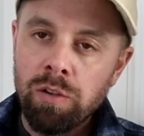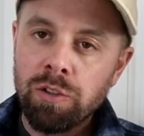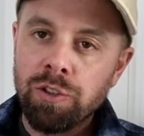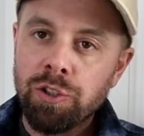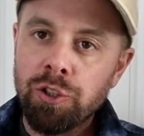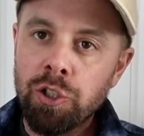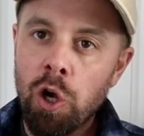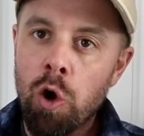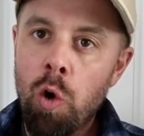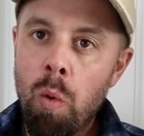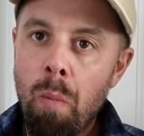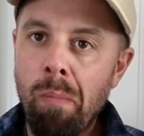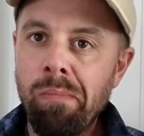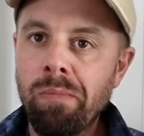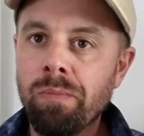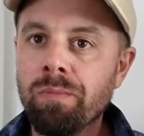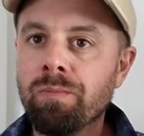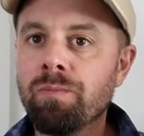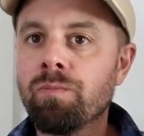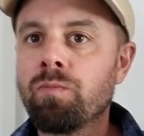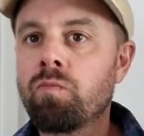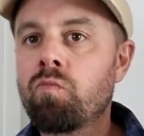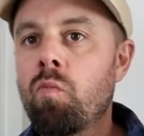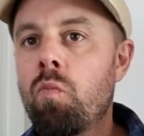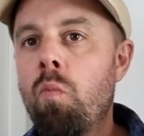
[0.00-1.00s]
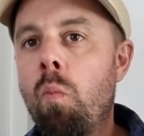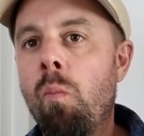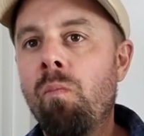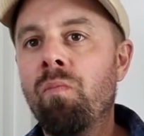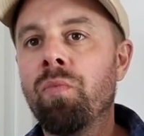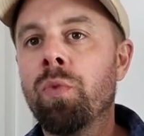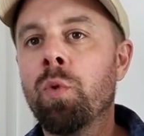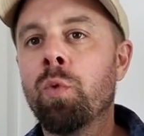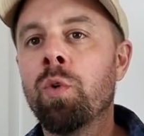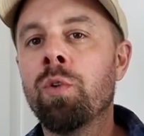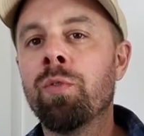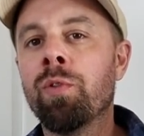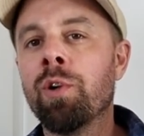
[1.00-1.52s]
So
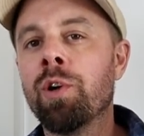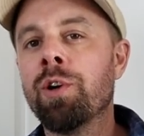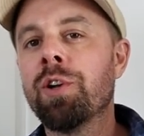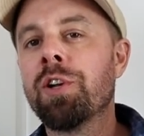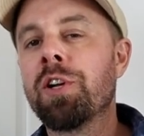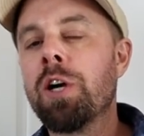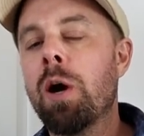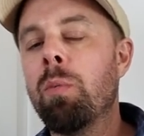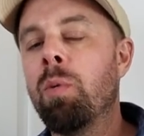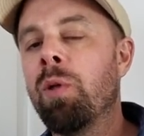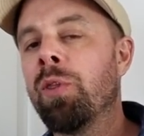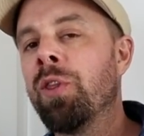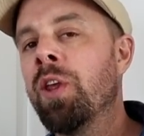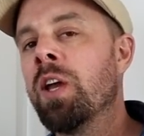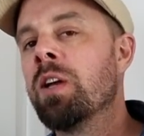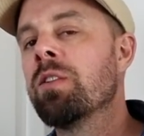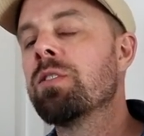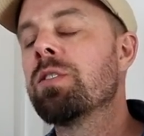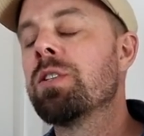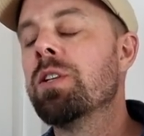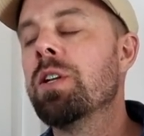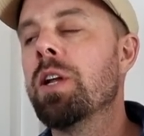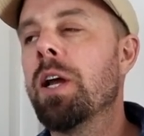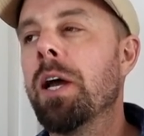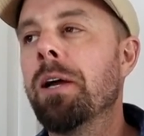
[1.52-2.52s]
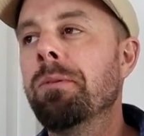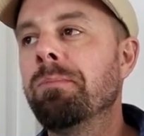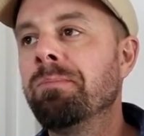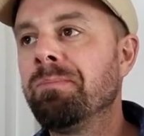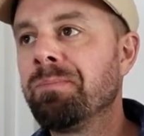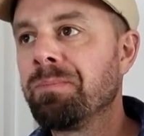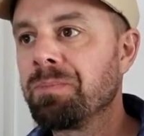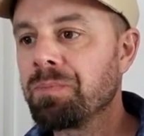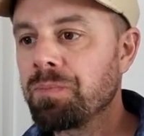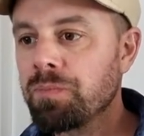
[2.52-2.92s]
we've learned a couple things today.